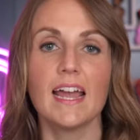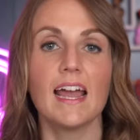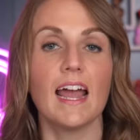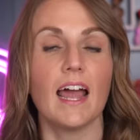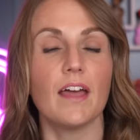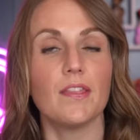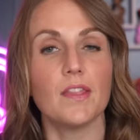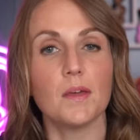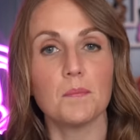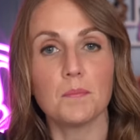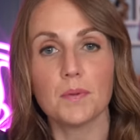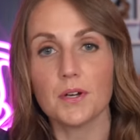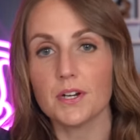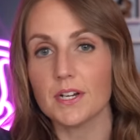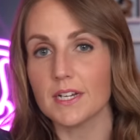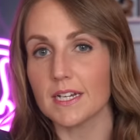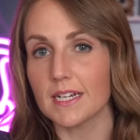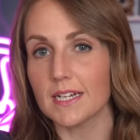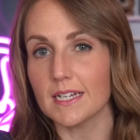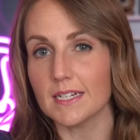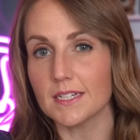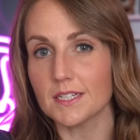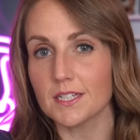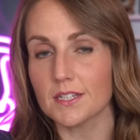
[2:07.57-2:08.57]
and then putting
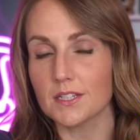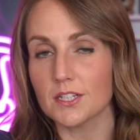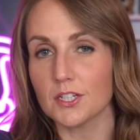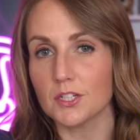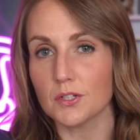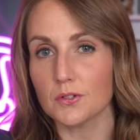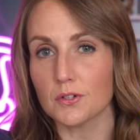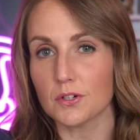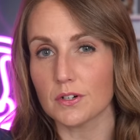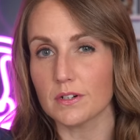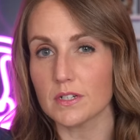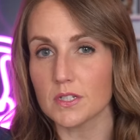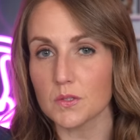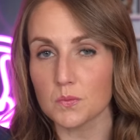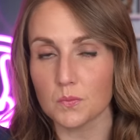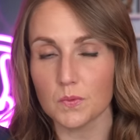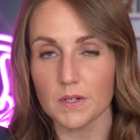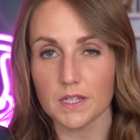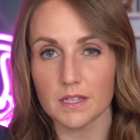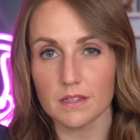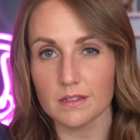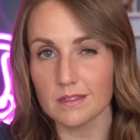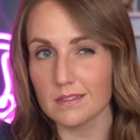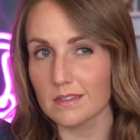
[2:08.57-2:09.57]
it into the uterus
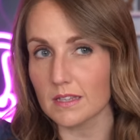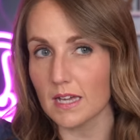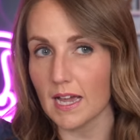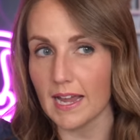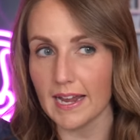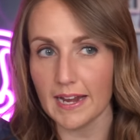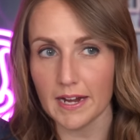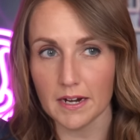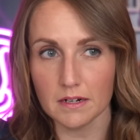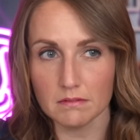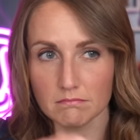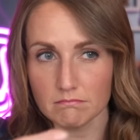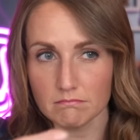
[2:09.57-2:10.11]
with a